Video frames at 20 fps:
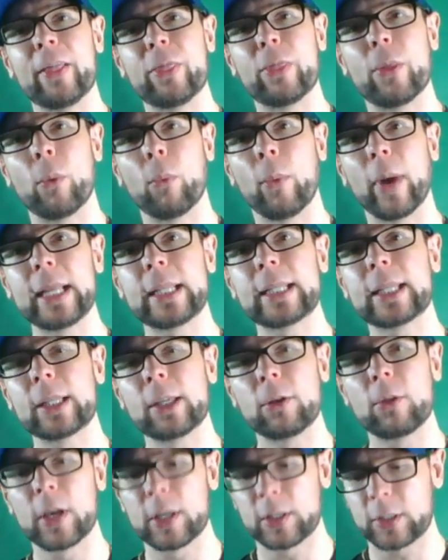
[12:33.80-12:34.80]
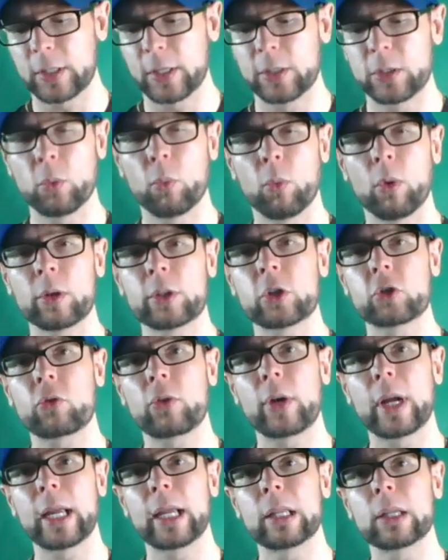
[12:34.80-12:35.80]
And the way to do this is you want to
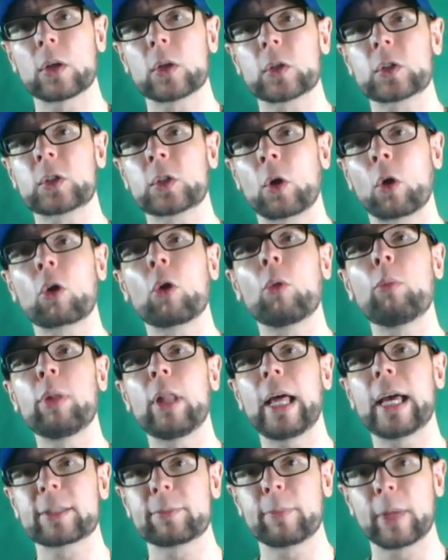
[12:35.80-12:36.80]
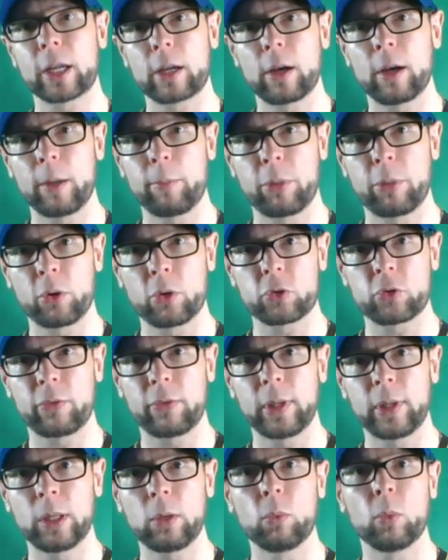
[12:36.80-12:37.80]
train sarcoplasmic
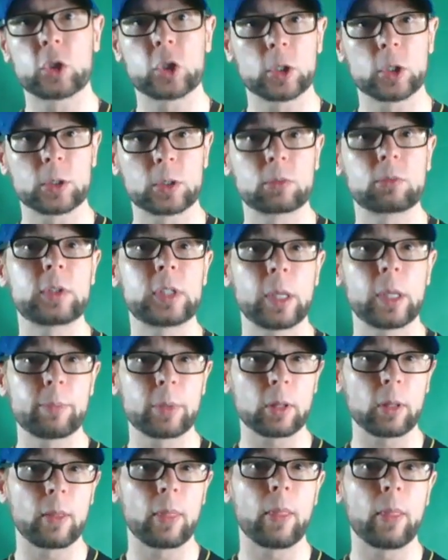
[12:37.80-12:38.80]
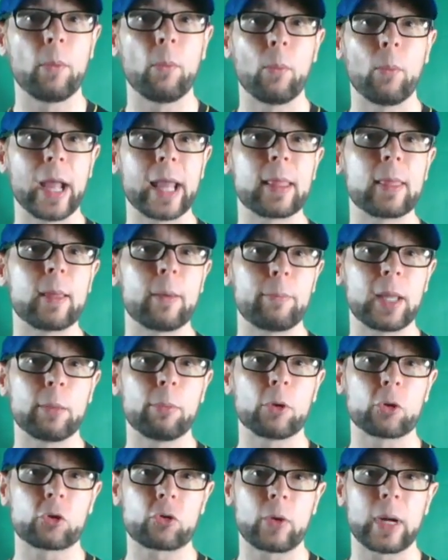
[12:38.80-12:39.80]
hypertrophy, which is typically the way that
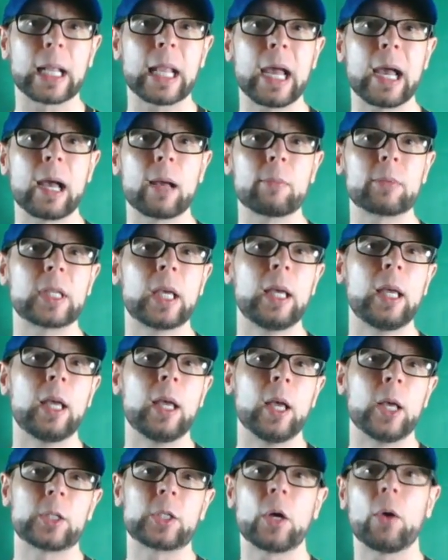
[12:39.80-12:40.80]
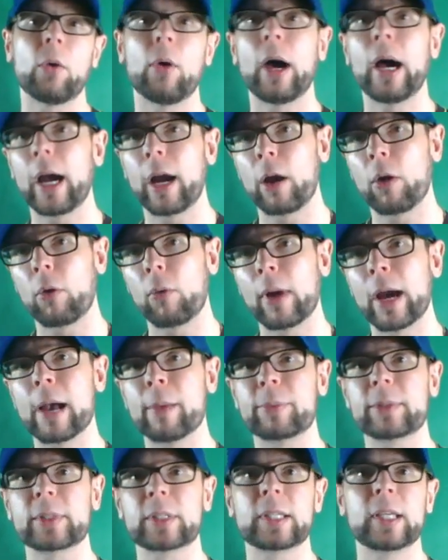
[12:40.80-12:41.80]
people train abs. So higher
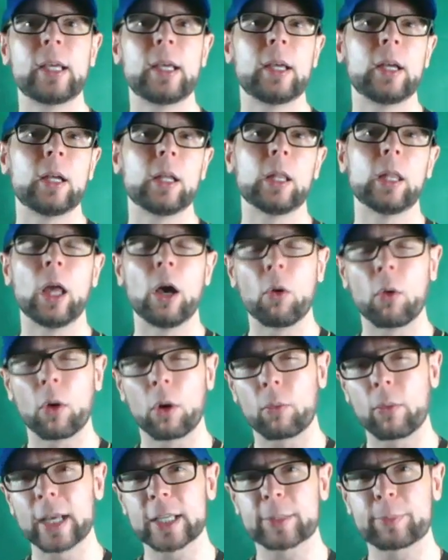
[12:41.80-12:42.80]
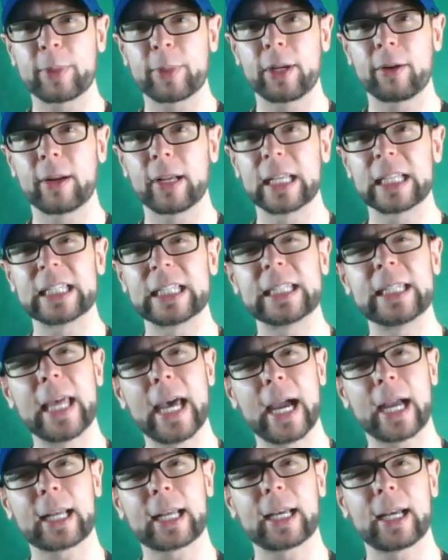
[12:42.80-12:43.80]
reps, lower rest periods,
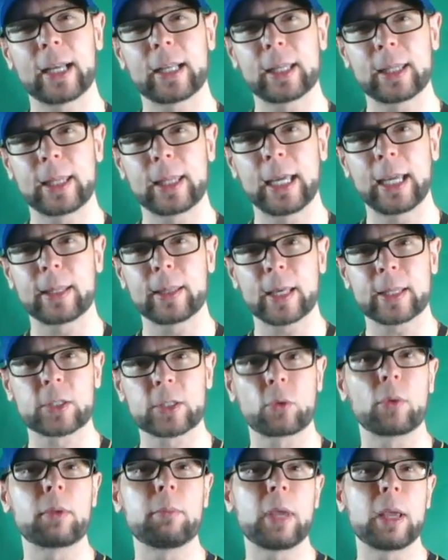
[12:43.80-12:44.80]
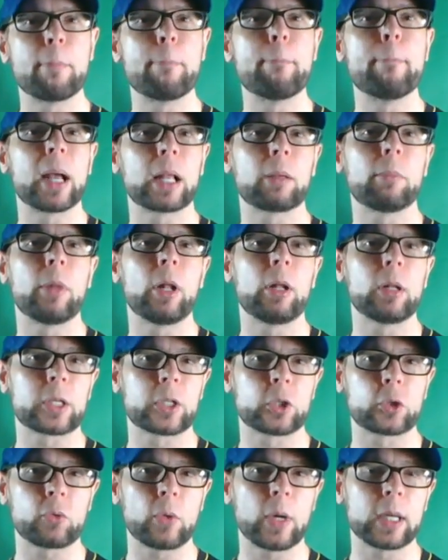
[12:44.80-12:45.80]
that kind of thing. That's going to be a
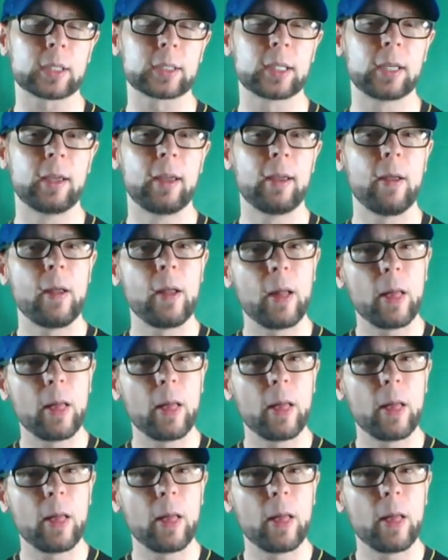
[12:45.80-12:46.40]
metabolic stress.